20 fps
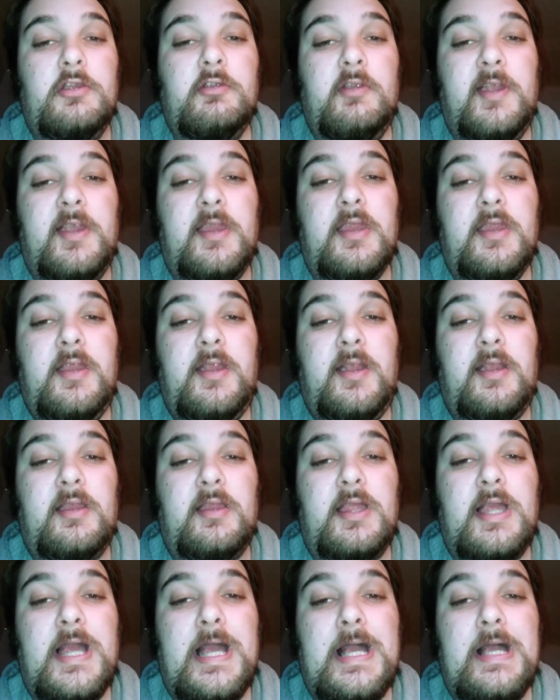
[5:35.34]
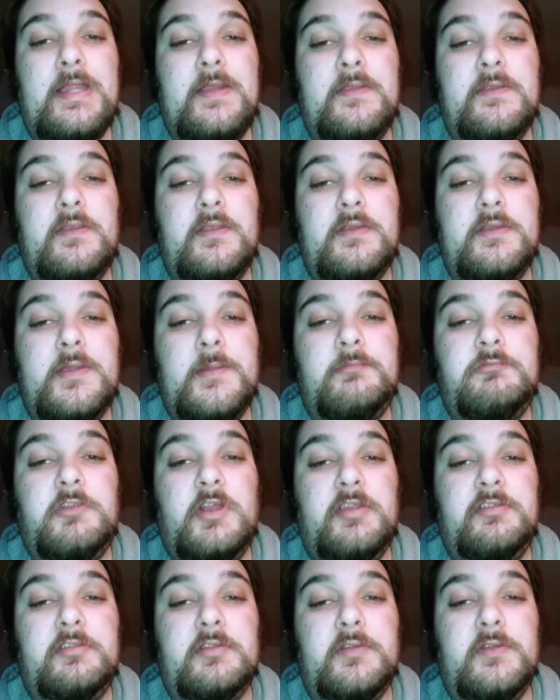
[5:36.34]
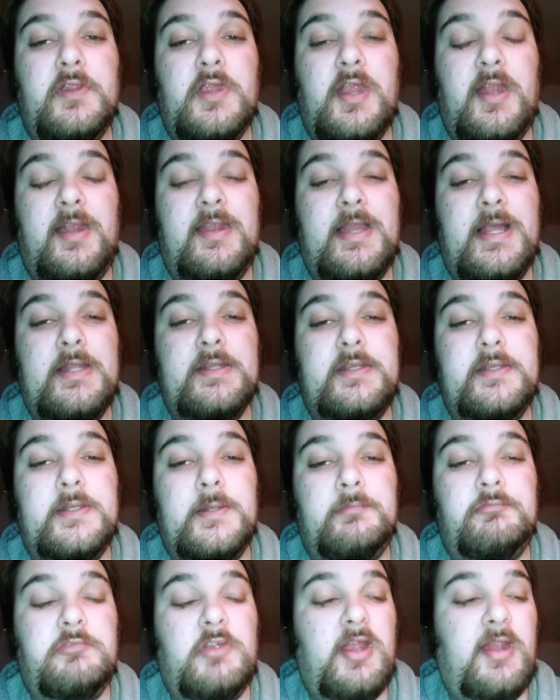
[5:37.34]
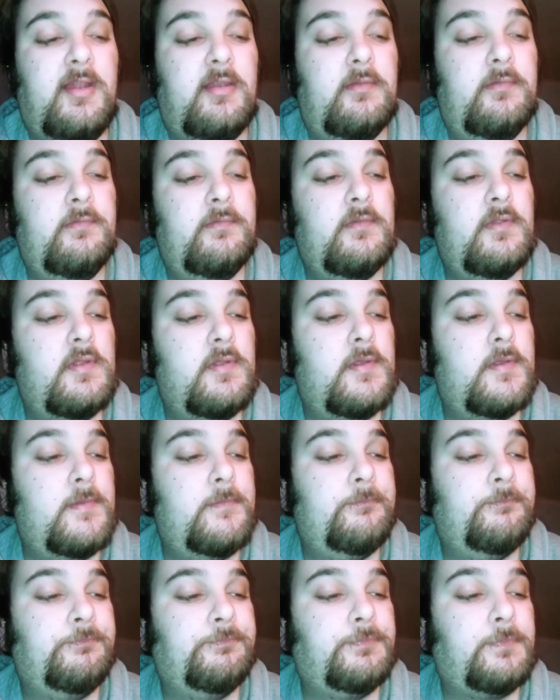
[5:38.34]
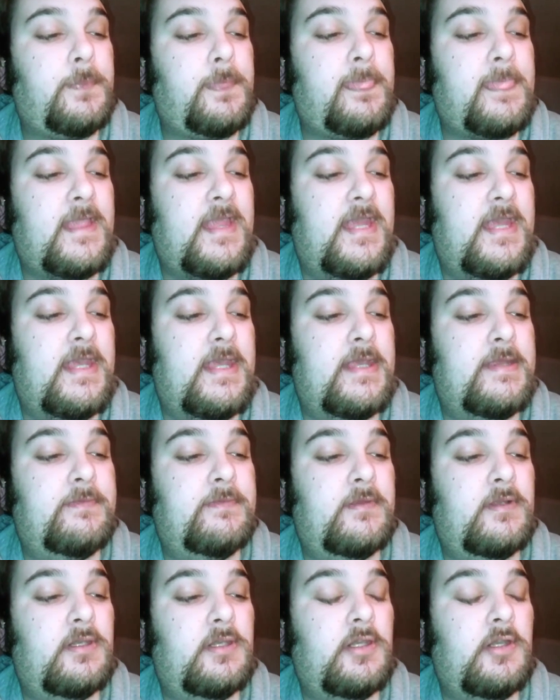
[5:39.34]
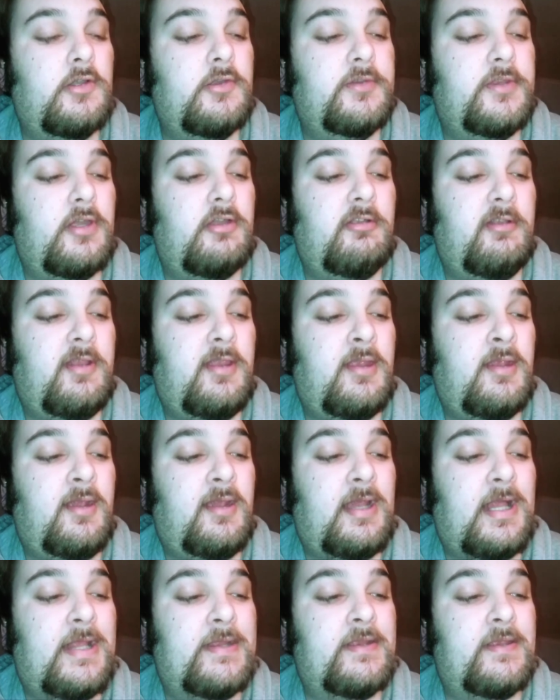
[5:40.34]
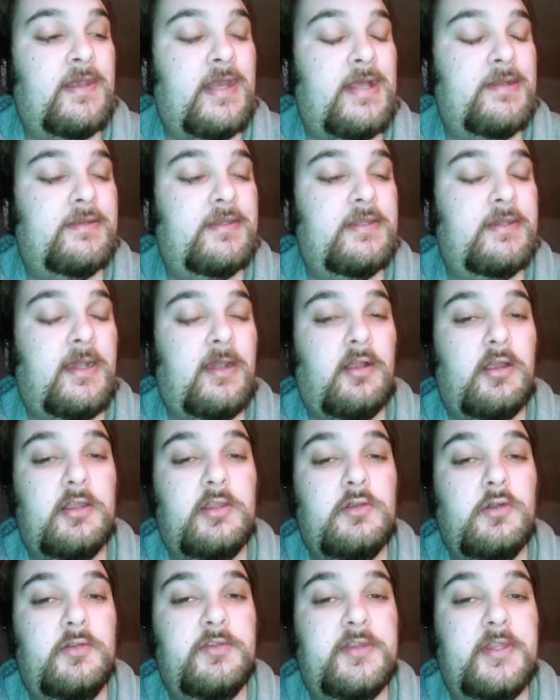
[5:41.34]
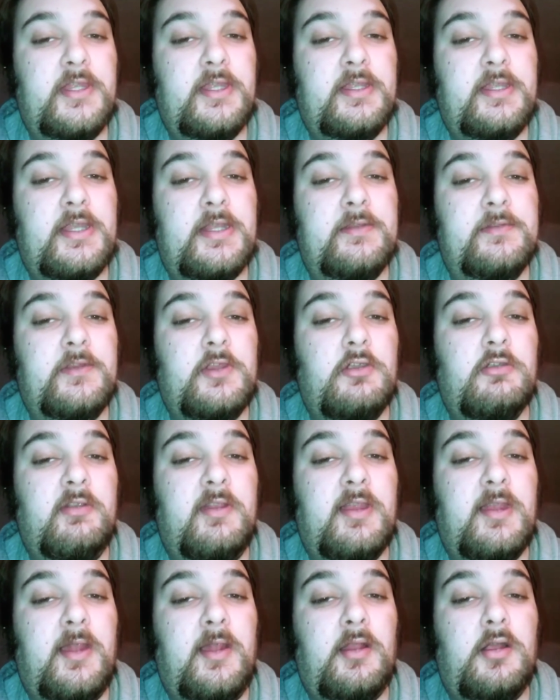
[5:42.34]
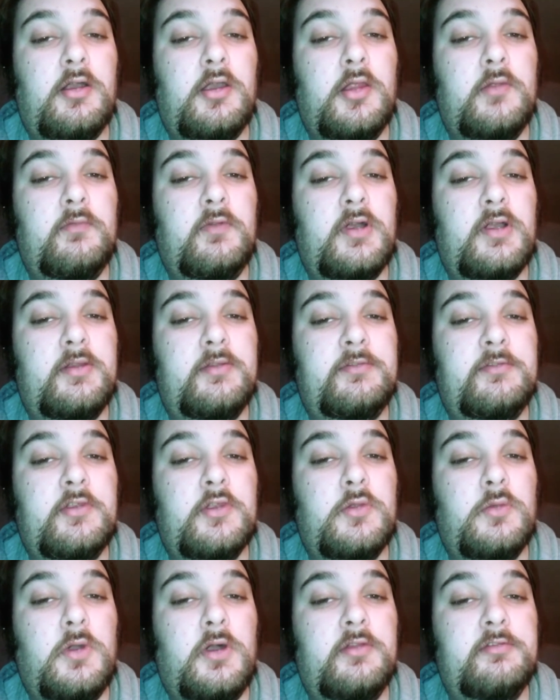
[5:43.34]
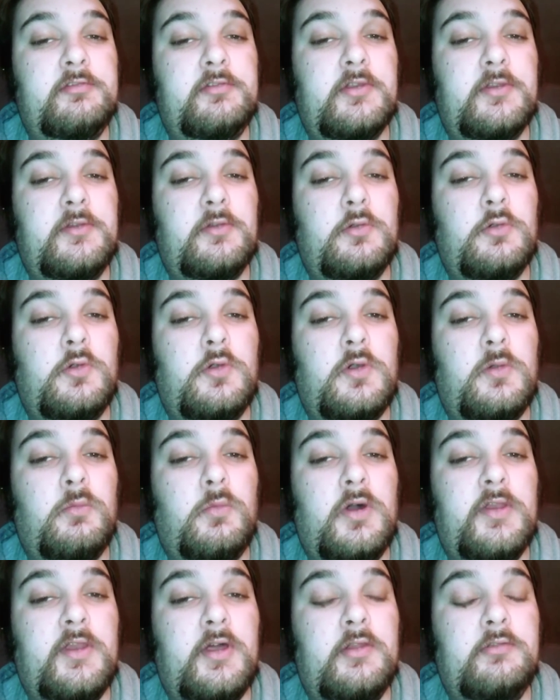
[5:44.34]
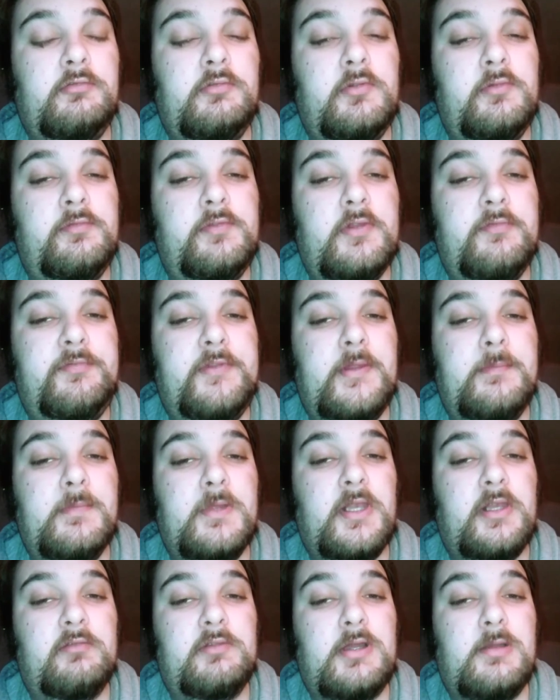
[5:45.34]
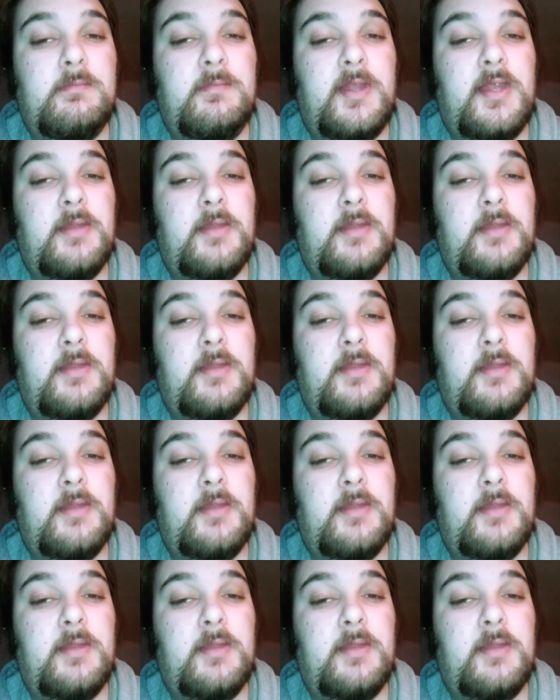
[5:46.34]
an antidepressant in low doses and an antipsychotic in doses over 200 or 150mg, depending on who you ask and where you look.